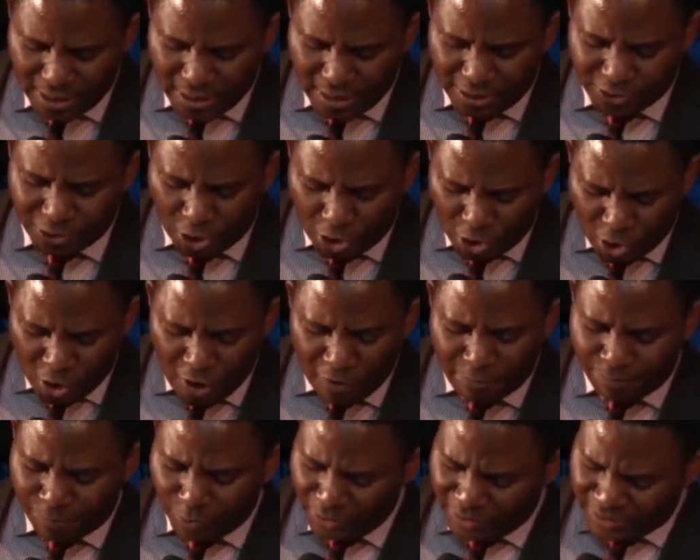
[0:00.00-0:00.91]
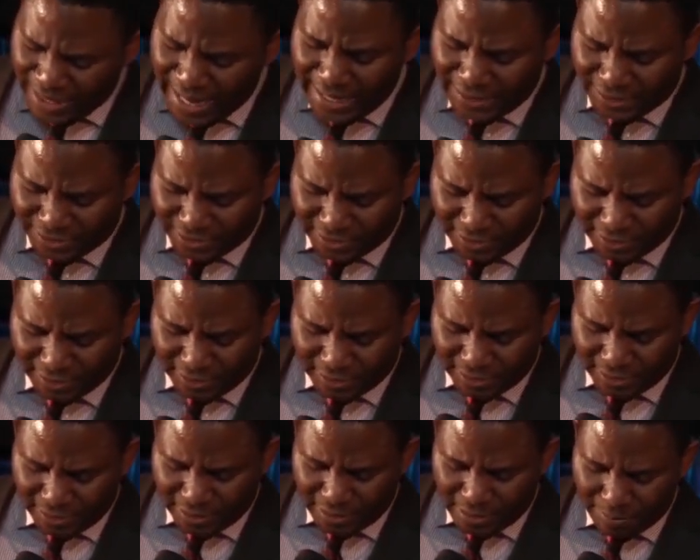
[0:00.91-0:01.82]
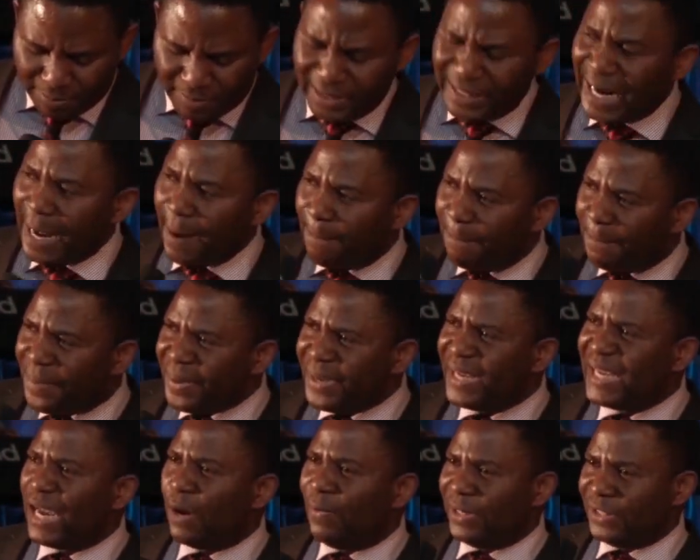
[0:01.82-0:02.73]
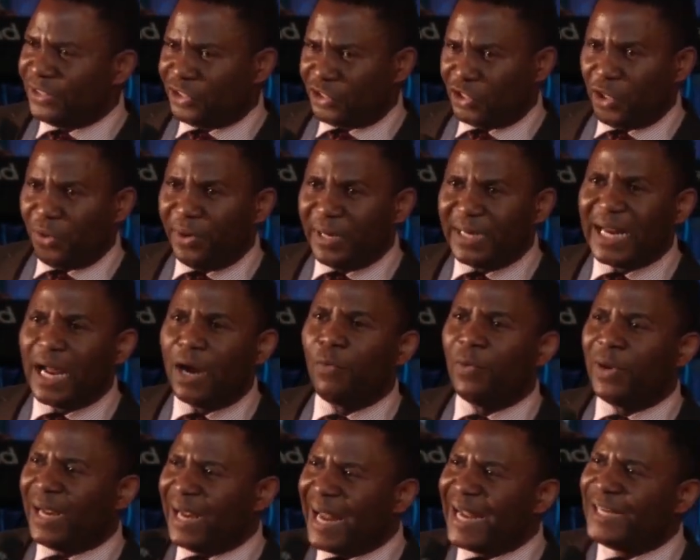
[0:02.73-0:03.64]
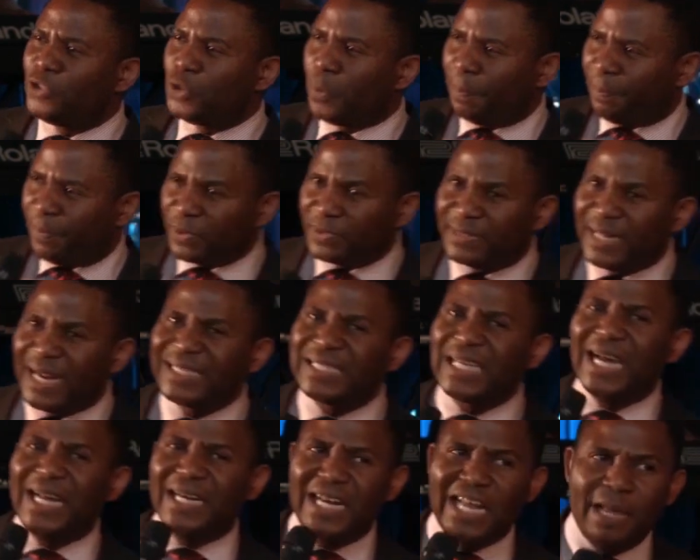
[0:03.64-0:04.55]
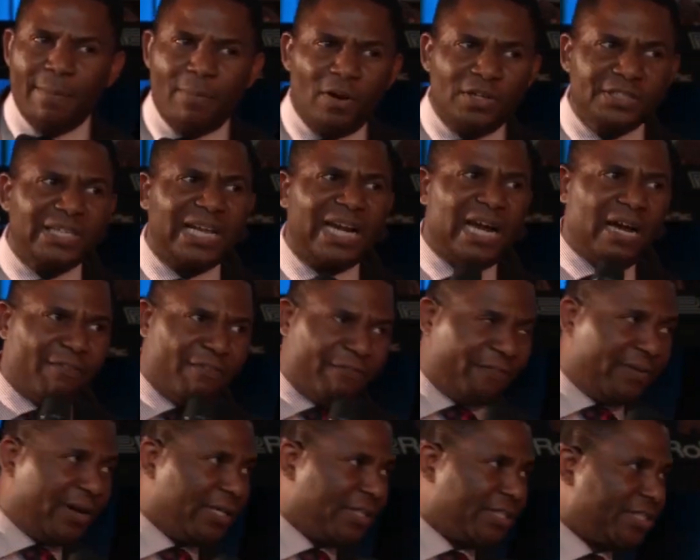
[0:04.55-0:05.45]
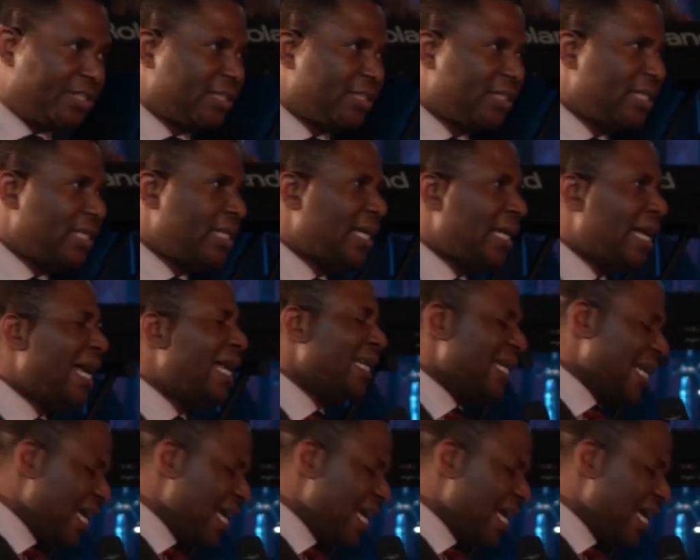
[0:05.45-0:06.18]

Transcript: Your love protects. May that be our story that we learn to protect our neighbors and our friends and